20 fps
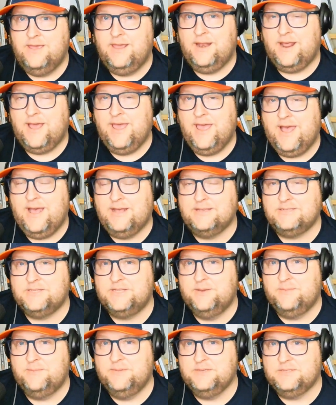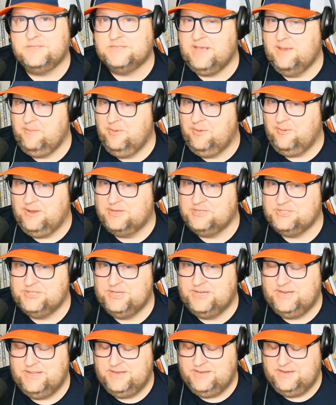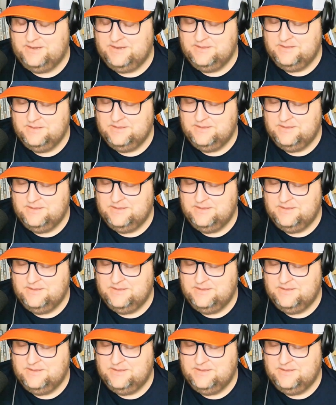And I asked him the same question, and